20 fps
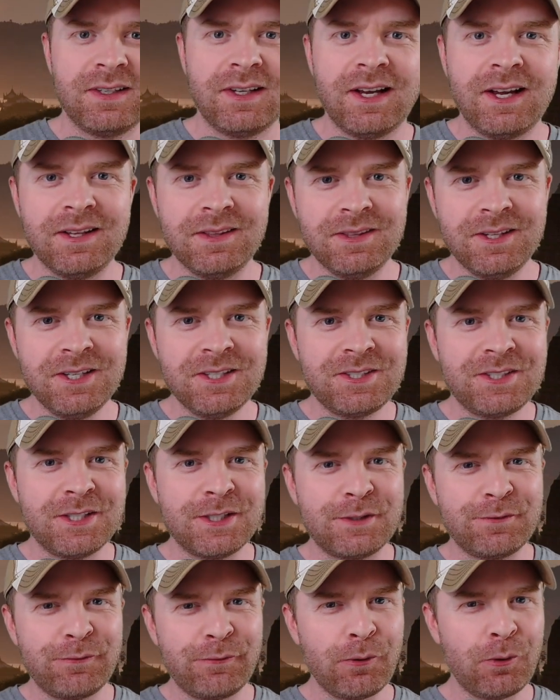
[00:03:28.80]
and this
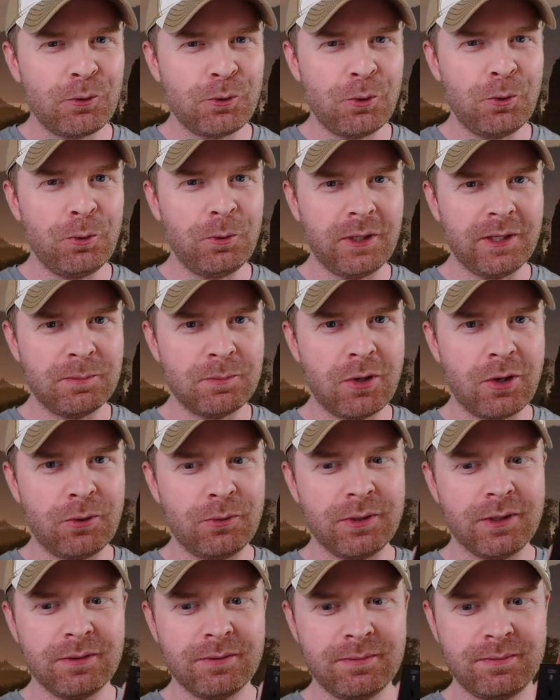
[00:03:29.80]
is full cooling mode.